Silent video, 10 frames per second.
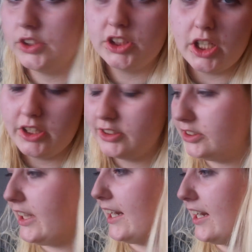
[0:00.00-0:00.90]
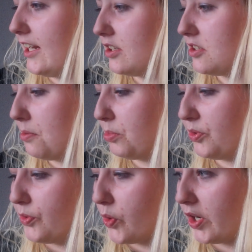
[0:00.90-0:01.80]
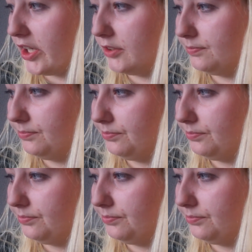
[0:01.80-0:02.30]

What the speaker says: So that is number 4.